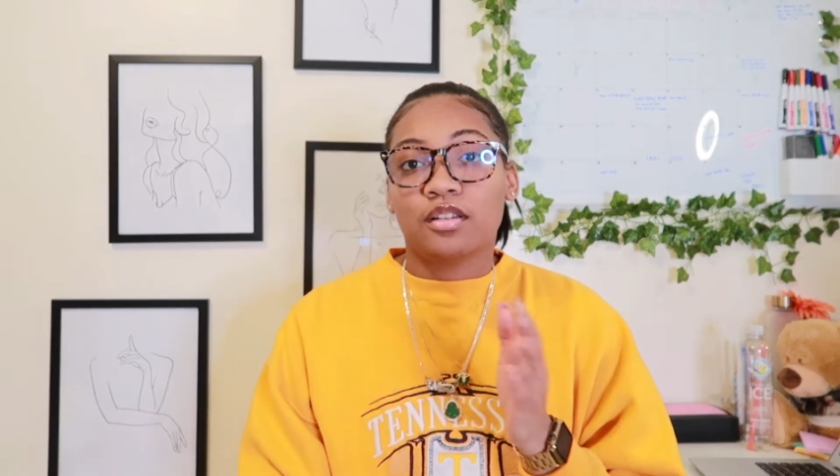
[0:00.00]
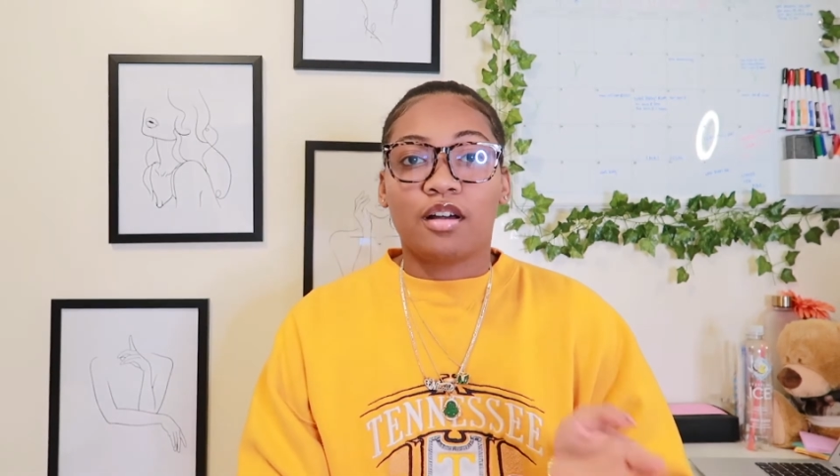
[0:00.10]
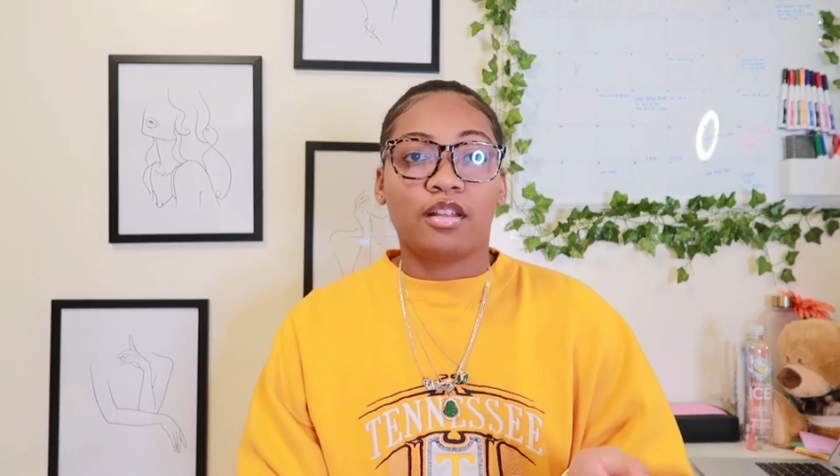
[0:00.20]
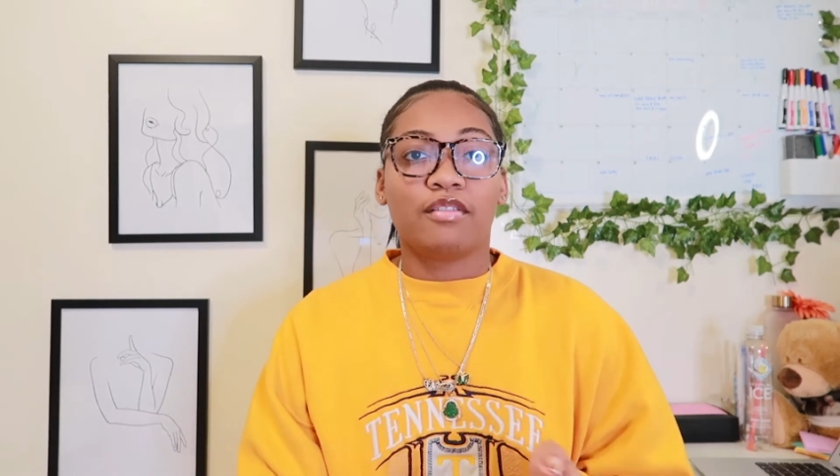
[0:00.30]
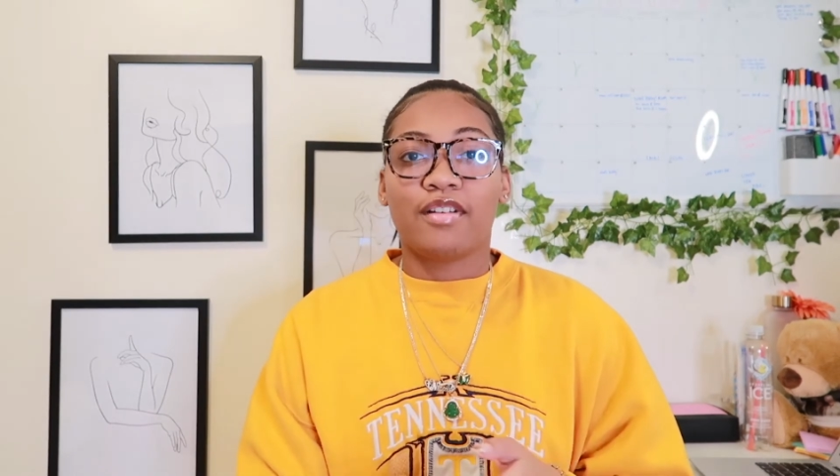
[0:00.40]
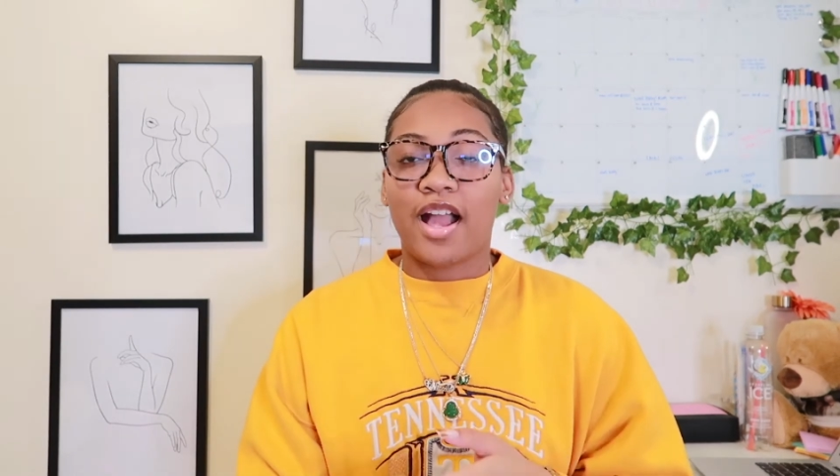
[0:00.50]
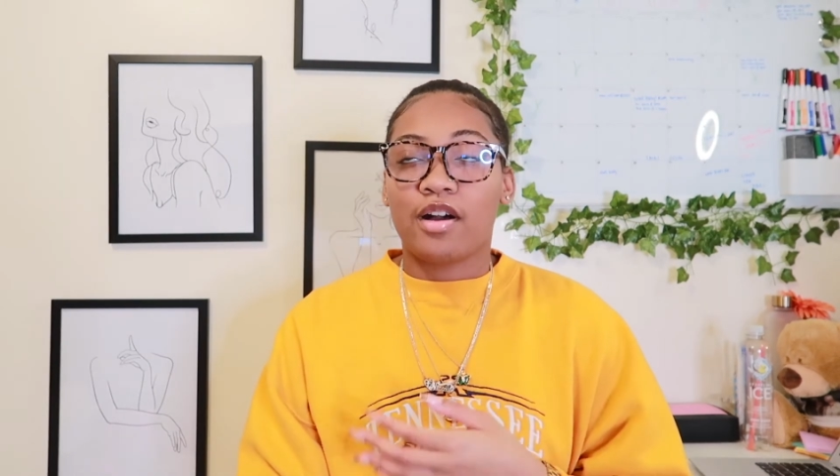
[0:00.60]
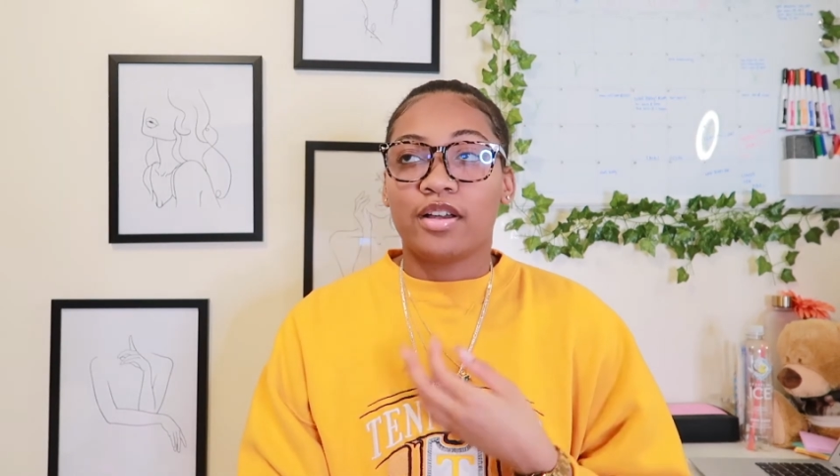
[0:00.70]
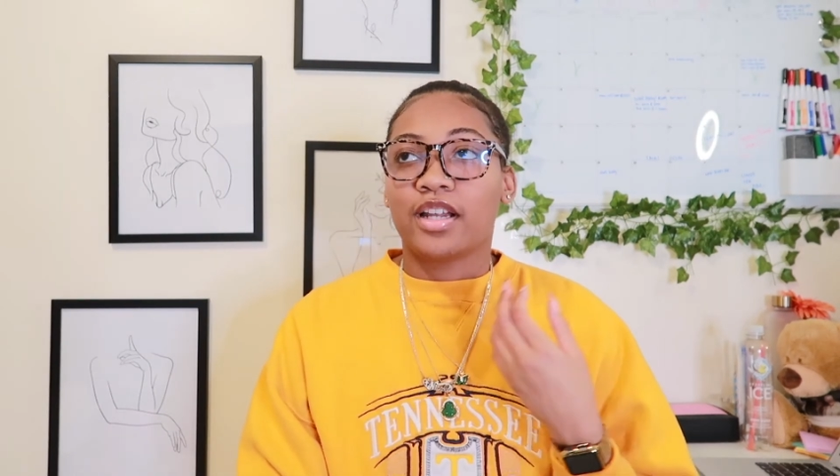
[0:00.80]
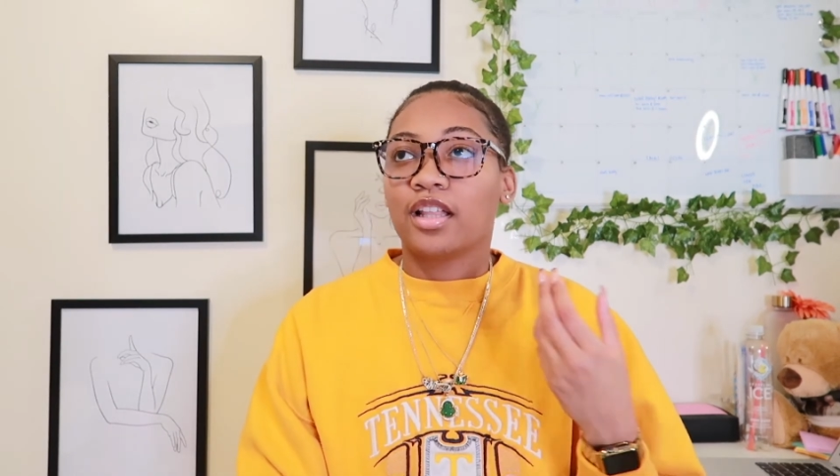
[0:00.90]
all
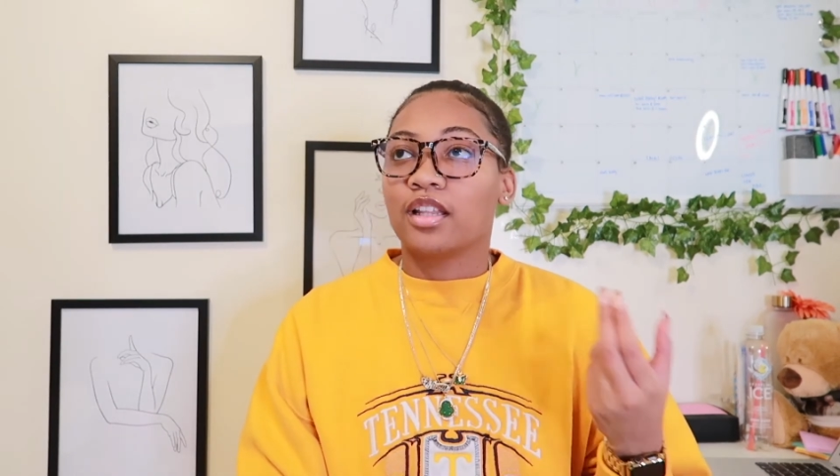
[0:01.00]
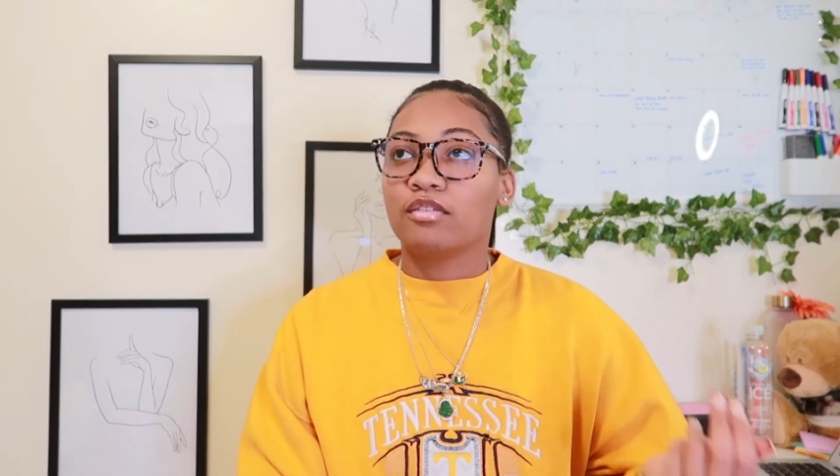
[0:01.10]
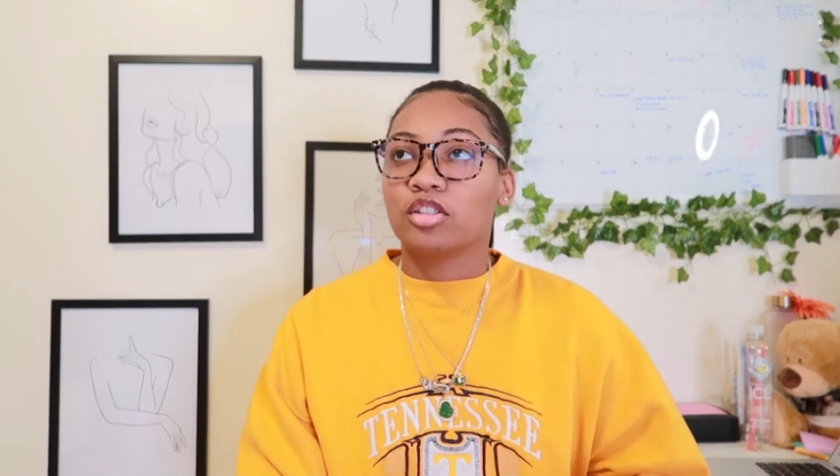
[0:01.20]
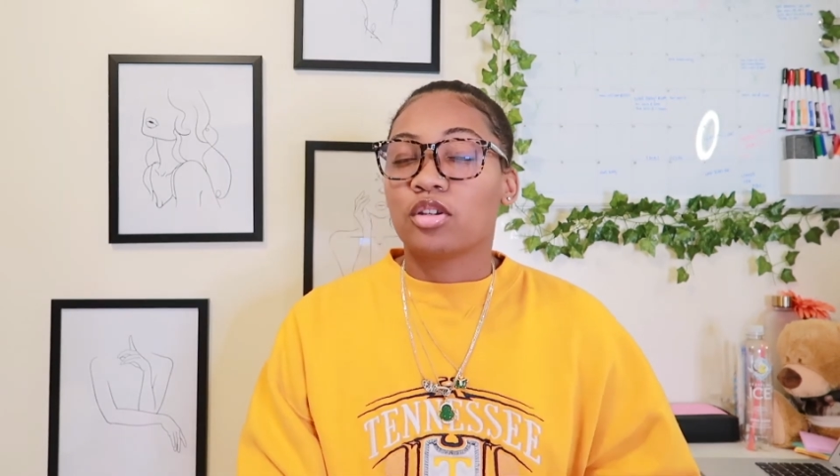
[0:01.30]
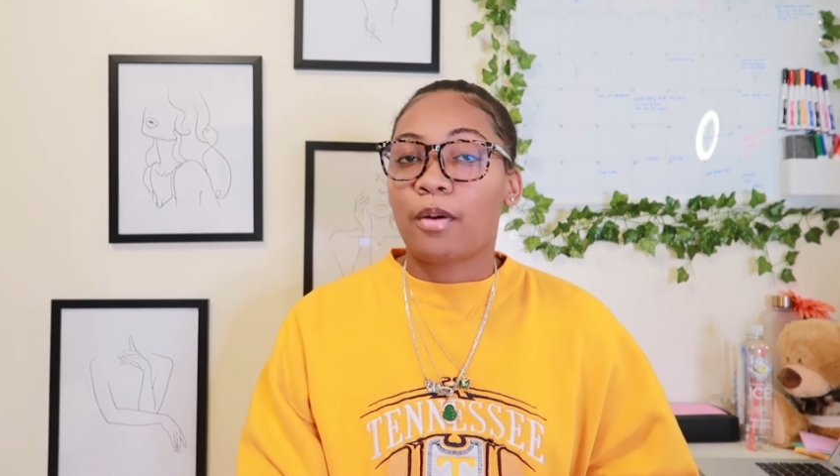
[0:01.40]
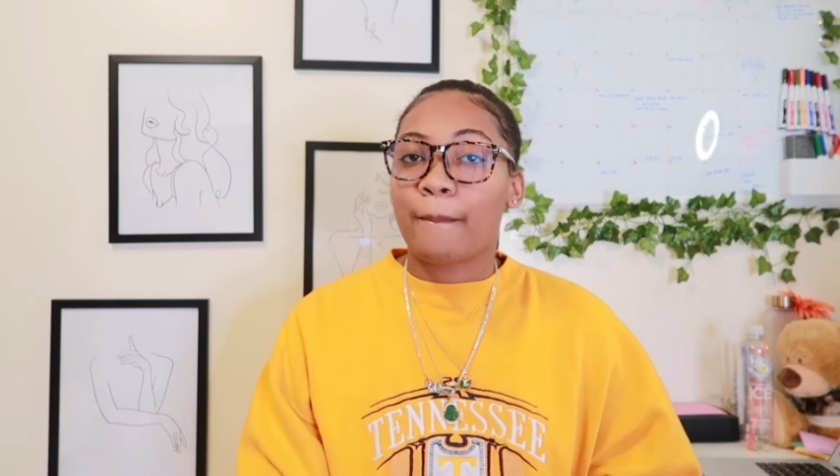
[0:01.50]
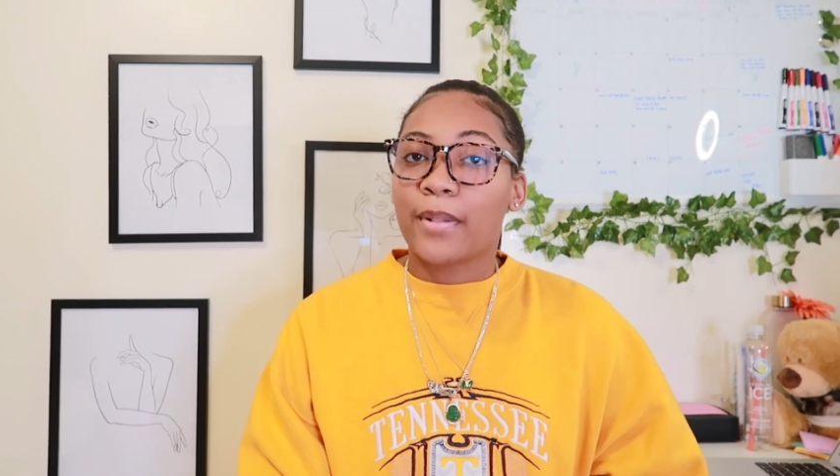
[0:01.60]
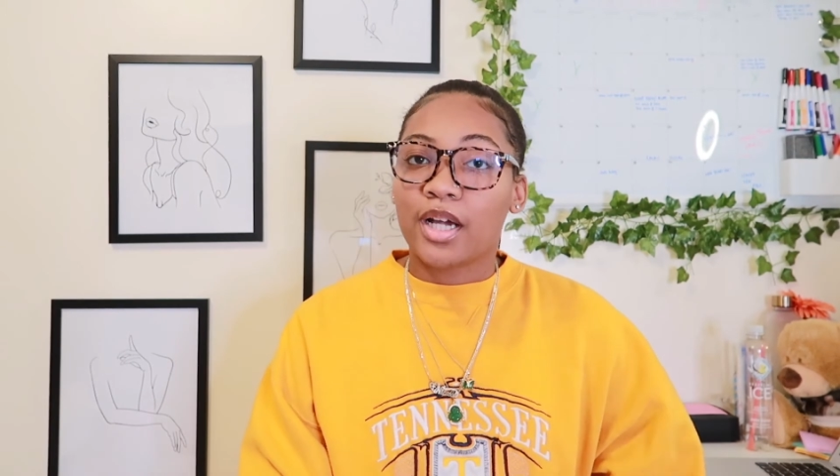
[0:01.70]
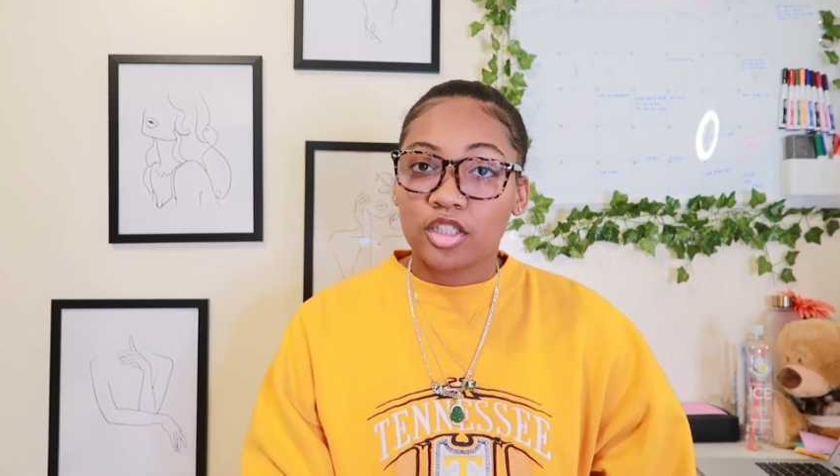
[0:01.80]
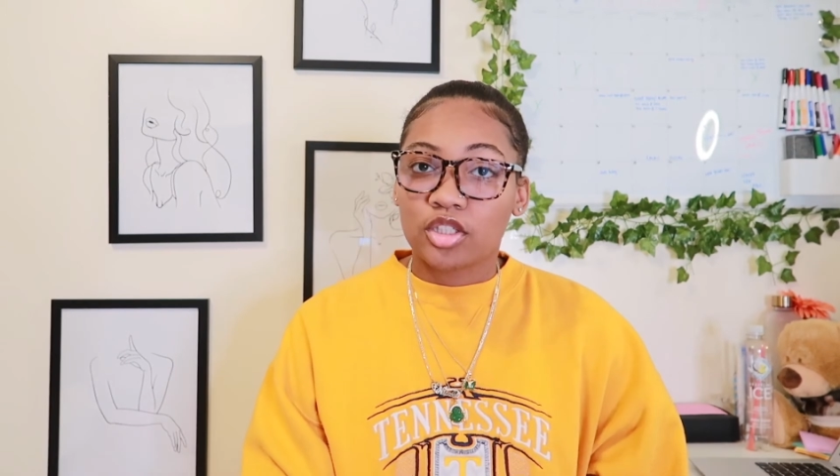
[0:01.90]
around and I love it so
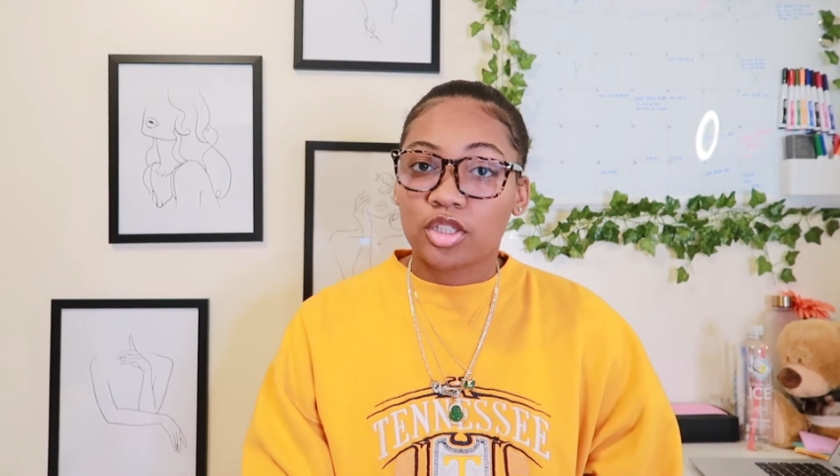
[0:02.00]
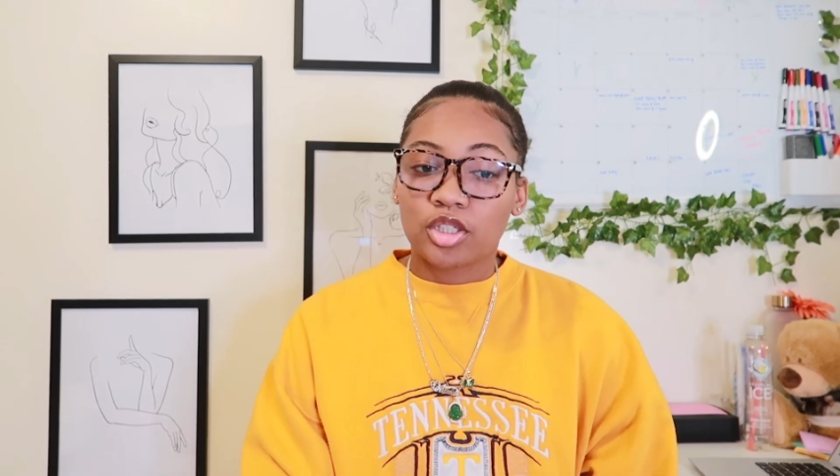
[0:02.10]
much.